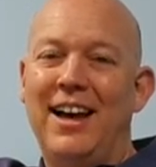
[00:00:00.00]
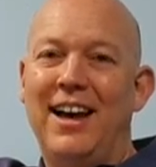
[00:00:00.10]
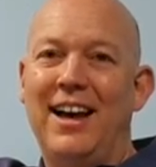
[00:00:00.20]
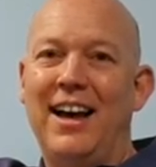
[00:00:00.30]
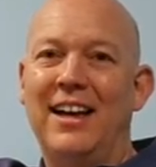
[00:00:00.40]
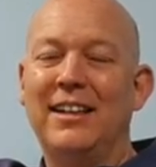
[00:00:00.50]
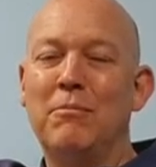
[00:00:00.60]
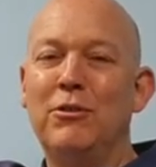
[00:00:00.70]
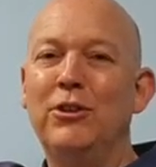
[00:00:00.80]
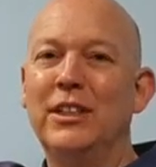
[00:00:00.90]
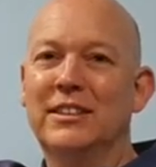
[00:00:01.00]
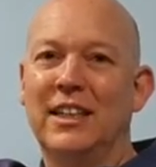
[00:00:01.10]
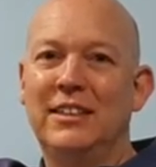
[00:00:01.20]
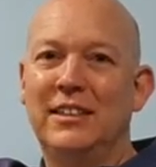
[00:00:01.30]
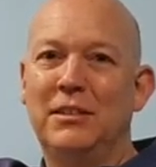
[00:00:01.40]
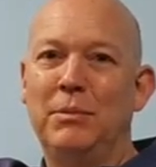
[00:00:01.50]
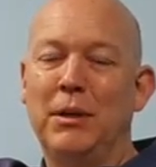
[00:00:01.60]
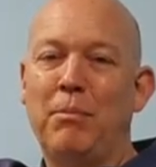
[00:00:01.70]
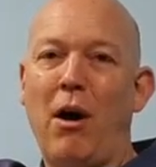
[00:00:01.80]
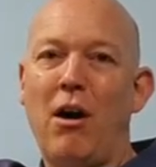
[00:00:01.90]
And I'm really excited to be
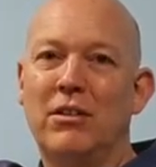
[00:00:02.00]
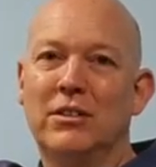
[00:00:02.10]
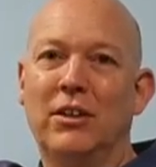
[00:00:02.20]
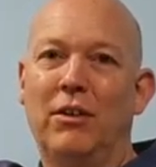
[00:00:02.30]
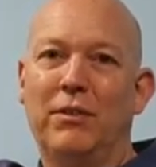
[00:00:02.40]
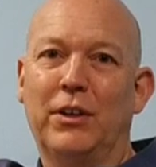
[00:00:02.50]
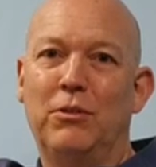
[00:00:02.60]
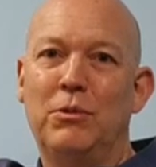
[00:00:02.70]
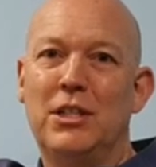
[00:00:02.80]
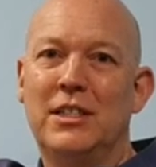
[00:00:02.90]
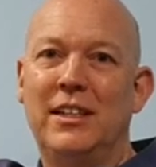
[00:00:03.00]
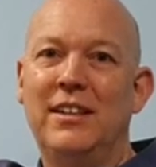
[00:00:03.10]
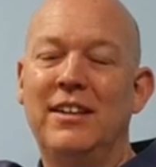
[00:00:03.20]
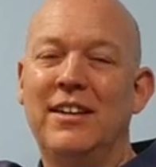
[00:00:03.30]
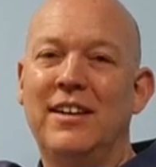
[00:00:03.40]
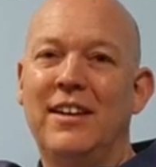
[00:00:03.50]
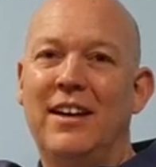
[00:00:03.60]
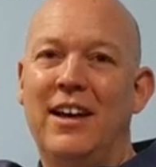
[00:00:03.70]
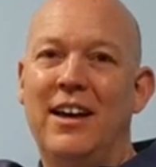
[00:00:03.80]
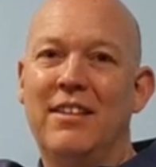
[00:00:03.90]
a part of a community
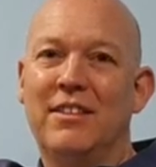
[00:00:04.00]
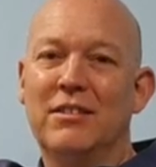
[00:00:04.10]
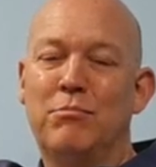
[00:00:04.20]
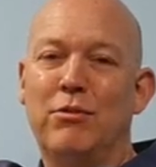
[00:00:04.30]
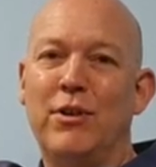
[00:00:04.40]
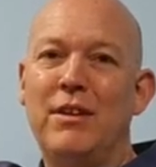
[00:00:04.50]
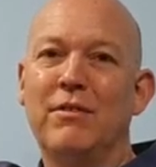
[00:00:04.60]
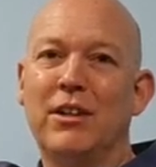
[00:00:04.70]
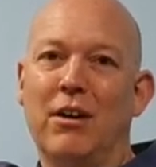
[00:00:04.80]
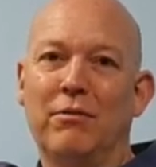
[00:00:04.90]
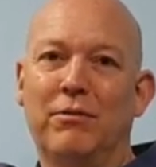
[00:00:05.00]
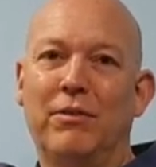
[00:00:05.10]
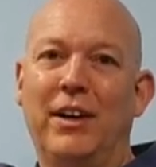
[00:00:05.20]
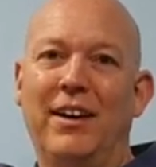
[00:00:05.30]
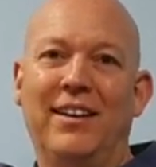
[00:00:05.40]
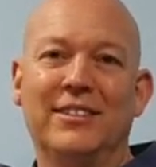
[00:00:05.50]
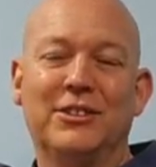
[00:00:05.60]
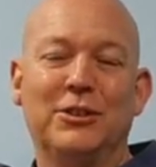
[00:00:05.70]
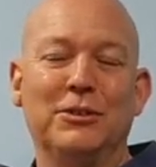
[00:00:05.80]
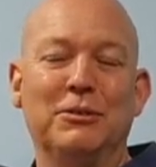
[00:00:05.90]
that's brave enough
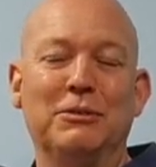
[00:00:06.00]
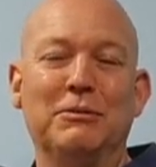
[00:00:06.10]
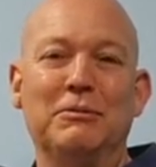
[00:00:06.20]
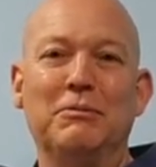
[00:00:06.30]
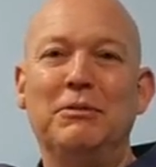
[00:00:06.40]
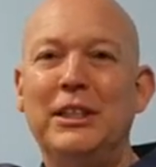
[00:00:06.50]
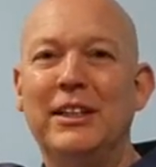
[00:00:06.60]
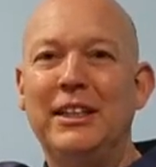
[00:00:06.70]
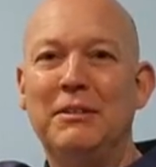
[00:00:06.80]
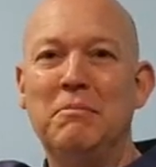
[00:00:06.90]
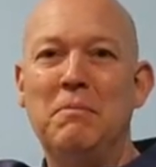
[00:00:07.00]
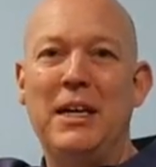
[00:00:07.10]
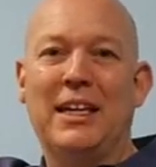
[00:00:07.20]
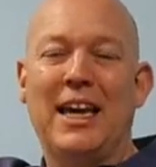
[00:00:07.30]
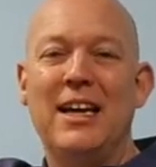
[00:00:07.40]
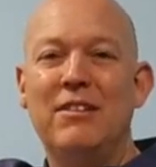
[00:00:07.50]
to really make